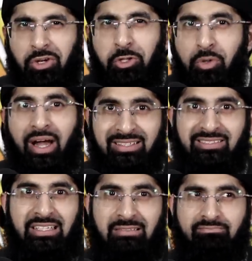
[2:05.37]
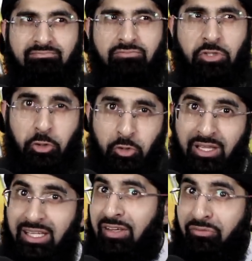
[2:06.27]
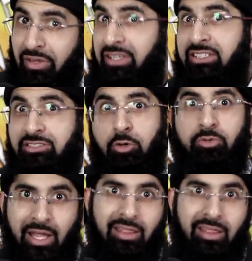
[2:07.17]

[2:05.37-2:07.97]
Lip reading: What do you guys think? Do you think he faked his own